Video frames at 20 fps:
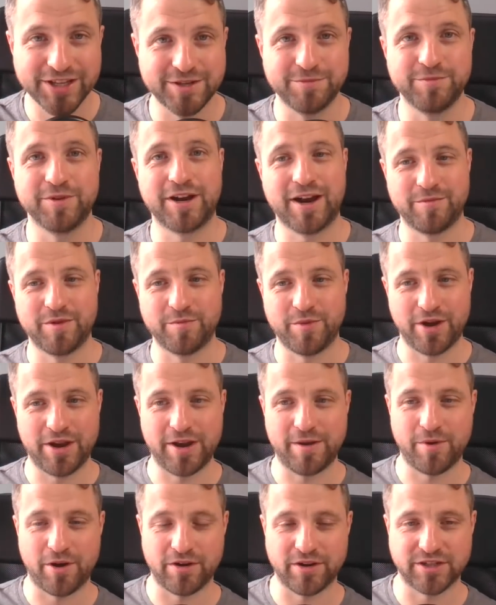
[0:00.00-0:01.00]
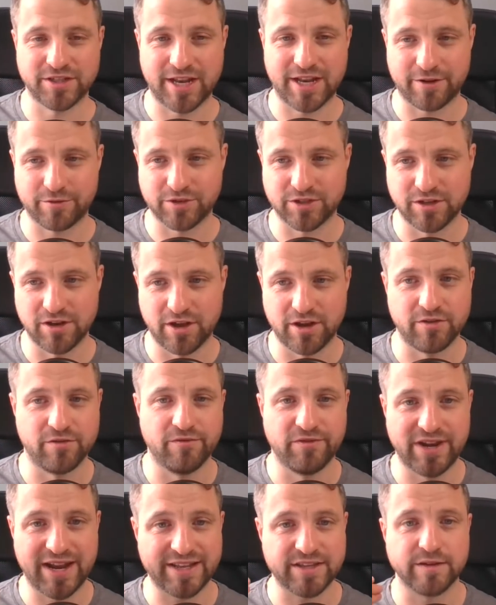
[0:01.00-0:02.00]
to become a better Polish language
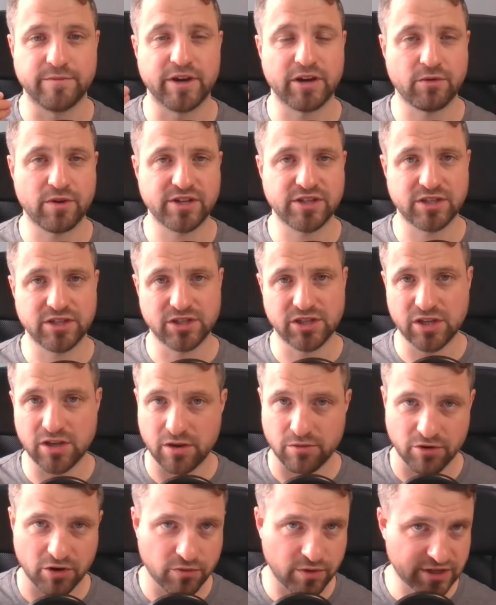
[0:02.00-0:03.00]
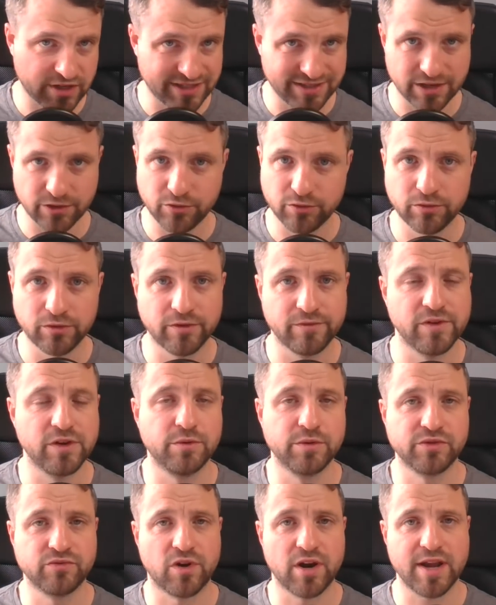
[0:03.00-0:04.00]
learner. Vanata, my question to you and question to all the
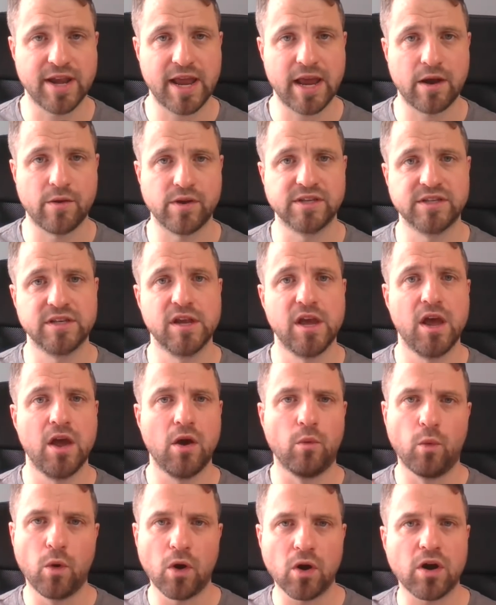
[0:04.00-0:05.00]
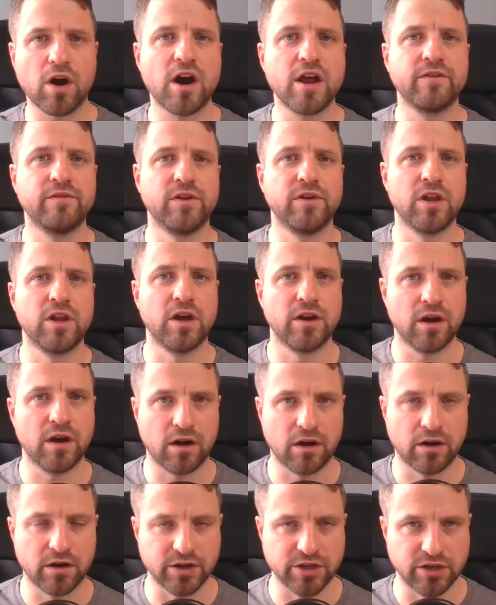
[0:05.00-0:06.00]
viewers right now is, what kind of learner
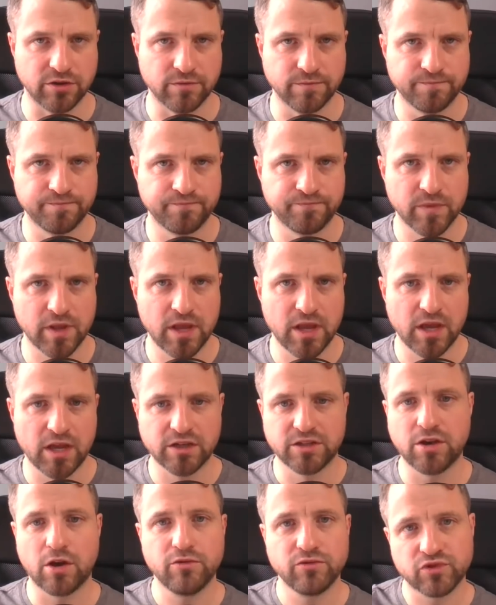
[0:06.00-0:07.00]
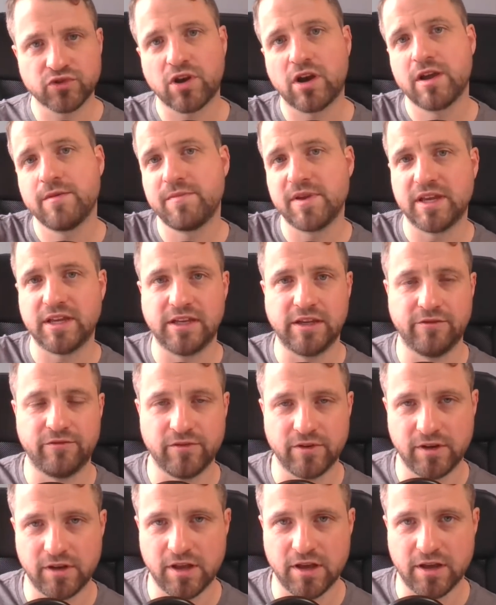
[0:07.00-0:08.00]
are you? Don't try and be a
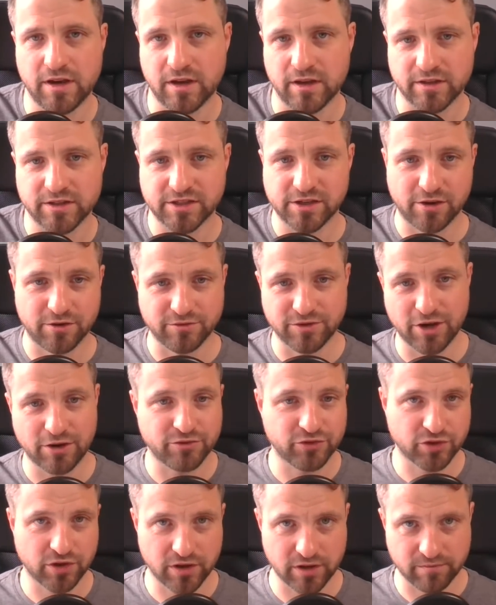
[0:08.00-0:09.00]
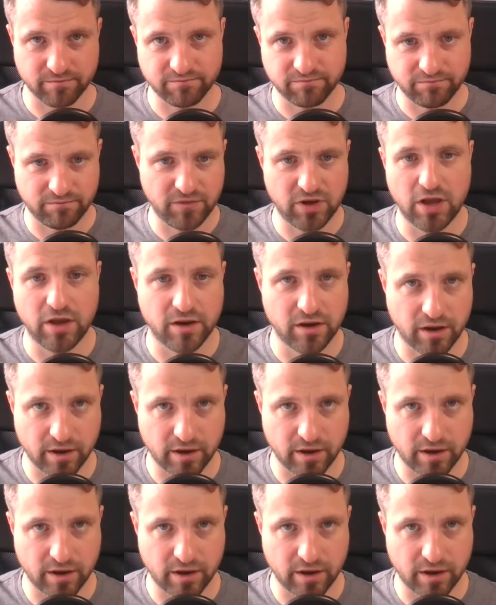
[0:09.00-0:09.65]
different learner. So don't try and learn